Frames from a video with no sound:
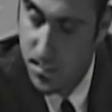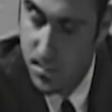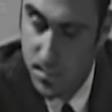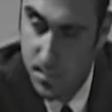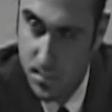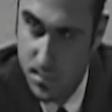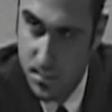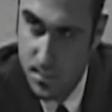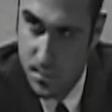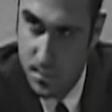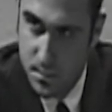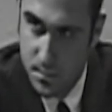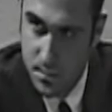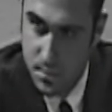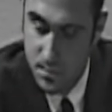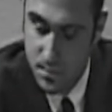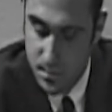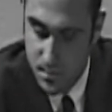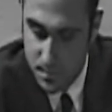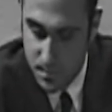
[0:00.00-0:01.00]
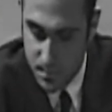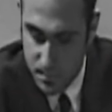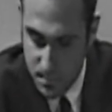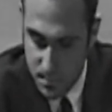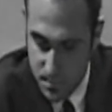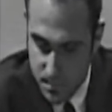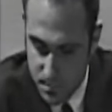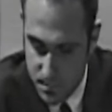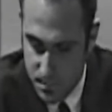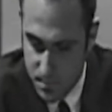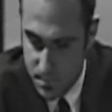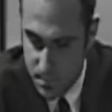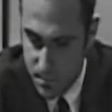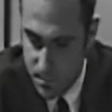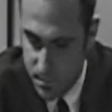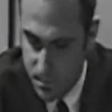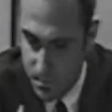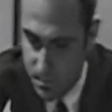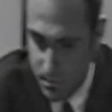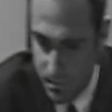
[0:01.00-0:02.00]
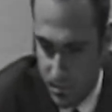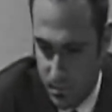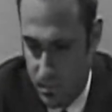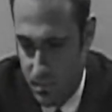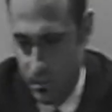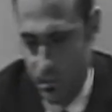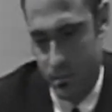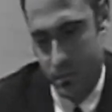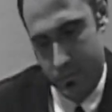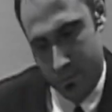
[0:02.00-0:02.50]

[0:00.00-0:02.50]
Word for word: to do and not to do? So with dealing with